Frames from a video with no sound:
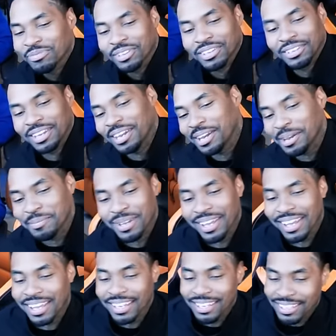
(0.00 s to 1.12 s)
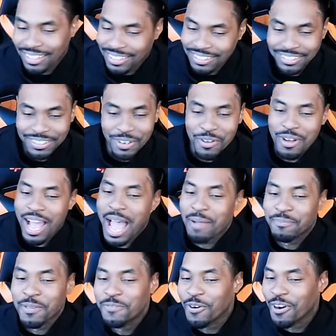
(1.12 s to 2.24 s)
yeah, man. Who
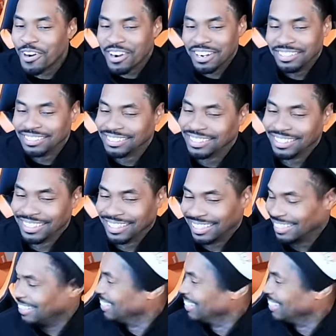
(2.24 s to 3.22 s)
happy for us? Oh, yeah,